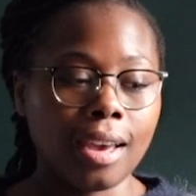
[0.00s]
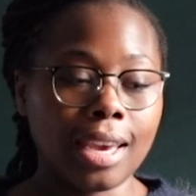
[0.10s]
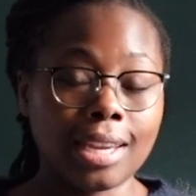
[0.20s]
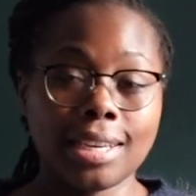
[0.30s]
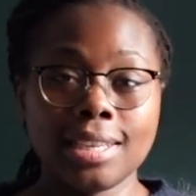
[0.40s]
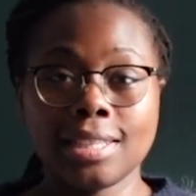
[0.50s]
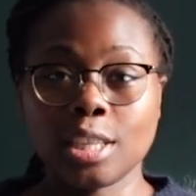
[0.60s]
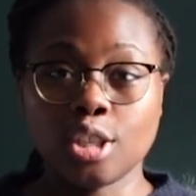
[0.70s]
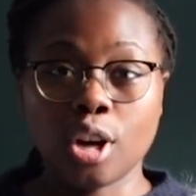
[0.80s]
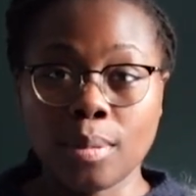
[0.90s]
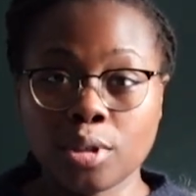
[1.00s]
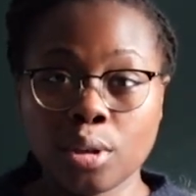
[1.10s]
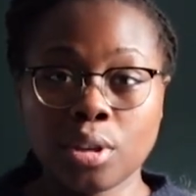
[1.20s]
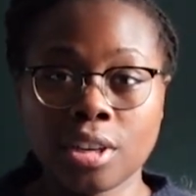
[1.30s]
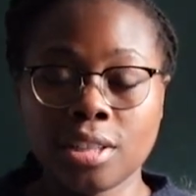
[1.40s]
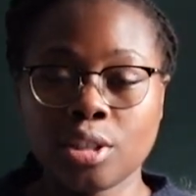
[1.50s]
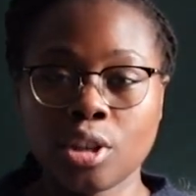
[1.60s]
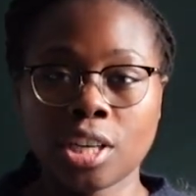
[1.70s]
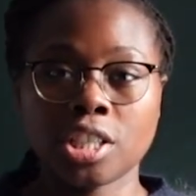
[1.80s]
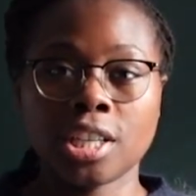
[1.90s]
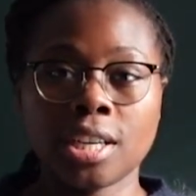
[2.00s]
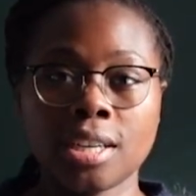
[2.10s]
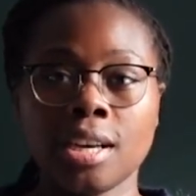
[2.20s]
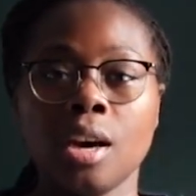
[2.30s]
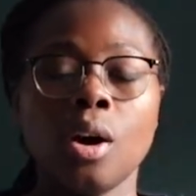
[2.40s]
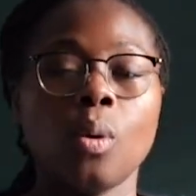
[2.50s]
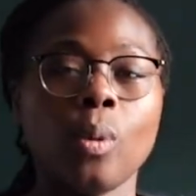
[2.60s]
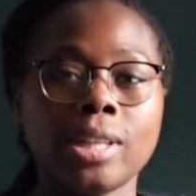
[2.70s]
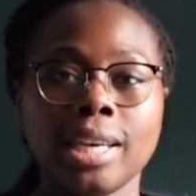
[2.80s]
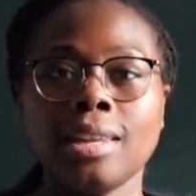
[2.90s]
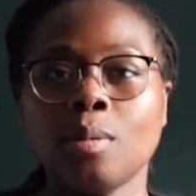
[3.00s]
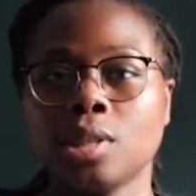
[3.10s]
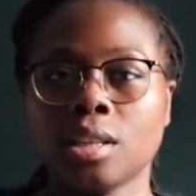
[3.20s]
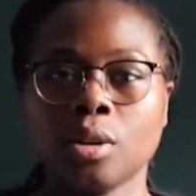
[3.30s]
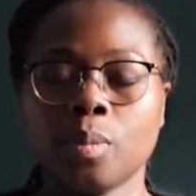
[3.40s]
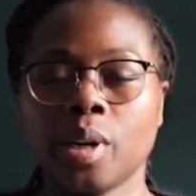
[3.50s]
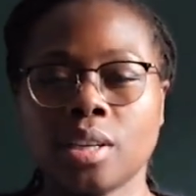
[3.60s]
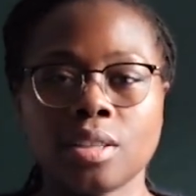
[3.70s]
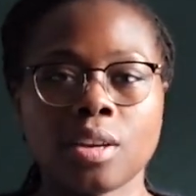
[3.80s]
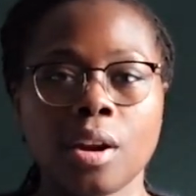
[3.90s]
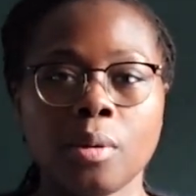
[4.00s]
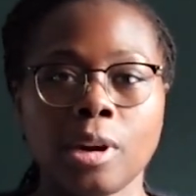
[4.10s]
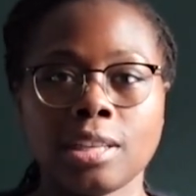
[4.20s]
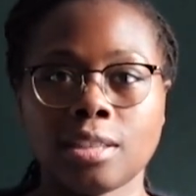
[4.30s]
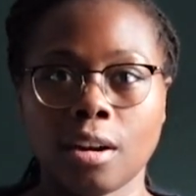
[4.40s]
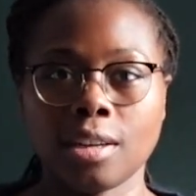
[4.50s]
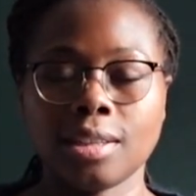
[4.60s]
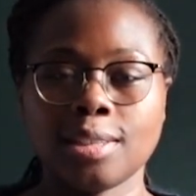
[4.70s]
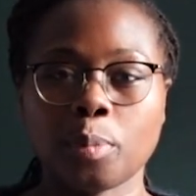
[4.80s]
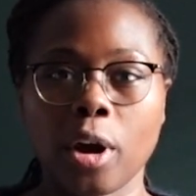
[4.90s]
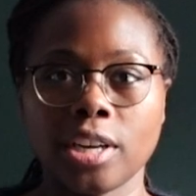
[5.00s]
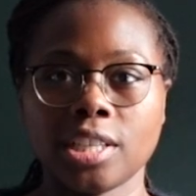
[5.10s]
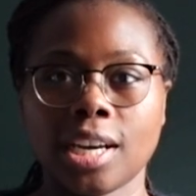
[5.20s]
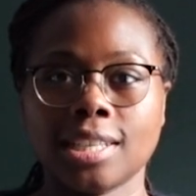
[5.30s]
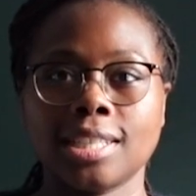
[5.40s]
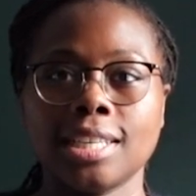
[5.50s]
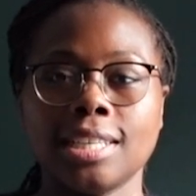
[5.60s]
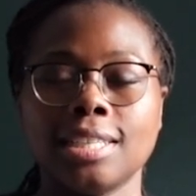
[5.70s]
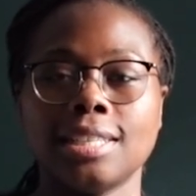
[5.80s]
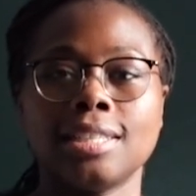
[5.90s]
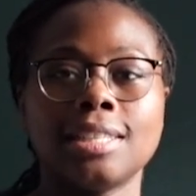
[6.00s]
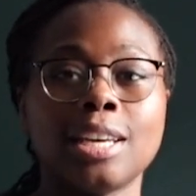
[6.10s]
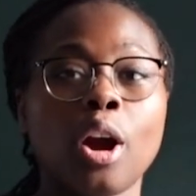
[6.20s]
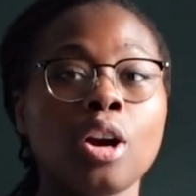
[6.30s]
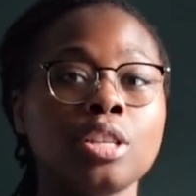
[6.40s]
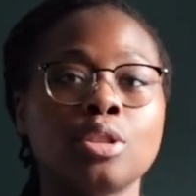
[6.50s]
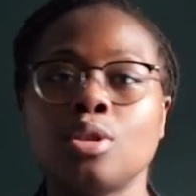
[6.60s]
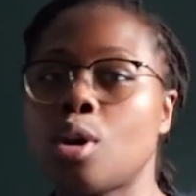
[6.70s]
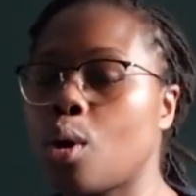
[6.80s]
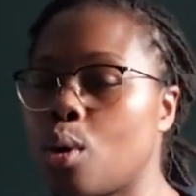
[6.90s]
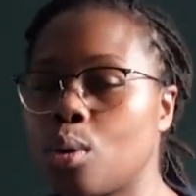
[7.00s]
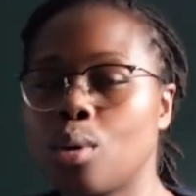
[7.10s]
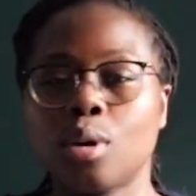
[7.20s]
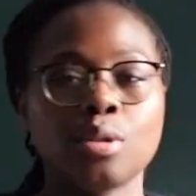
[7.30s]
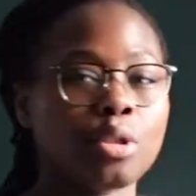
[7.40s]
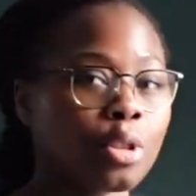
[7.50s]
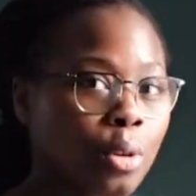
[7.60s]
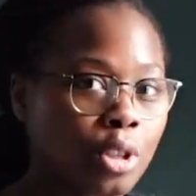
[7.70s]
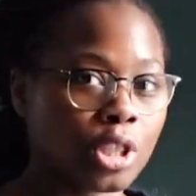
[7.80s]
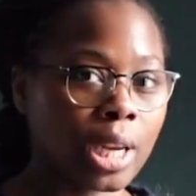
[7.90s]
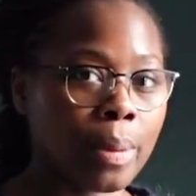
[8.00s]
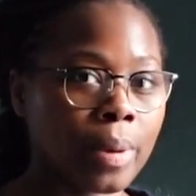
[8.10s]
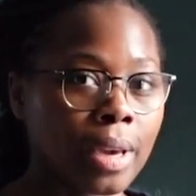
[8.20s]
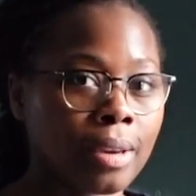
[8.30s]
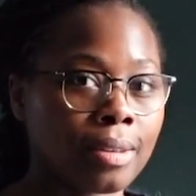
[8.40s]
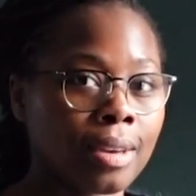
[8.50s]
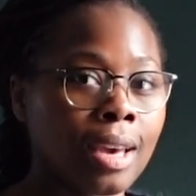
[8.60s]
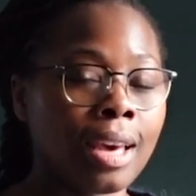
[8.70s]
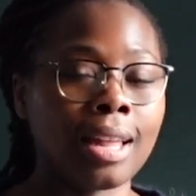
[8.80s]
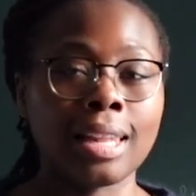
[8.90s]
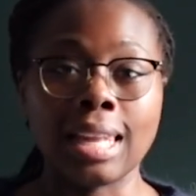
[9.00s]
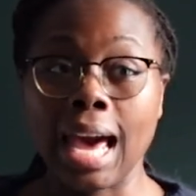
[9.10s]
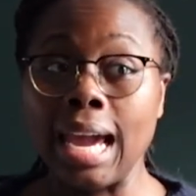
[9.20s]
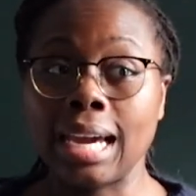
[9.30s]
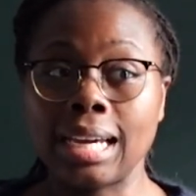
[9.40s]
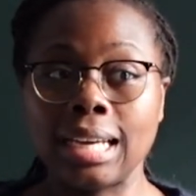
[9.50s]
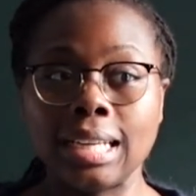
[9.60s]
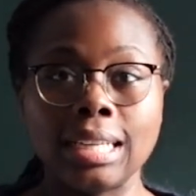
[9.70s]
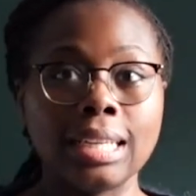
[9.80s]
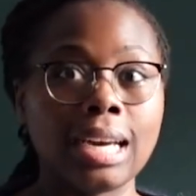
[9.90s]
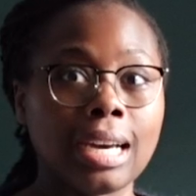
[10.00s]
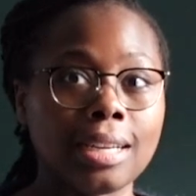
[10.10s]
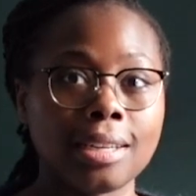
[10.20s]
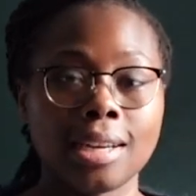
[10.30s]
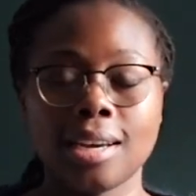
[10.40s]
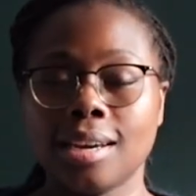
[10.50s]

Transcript: It is a drop shoulder construction. One thing that was a little bit concerning when I started this project is there is no shoulder shaping. Like none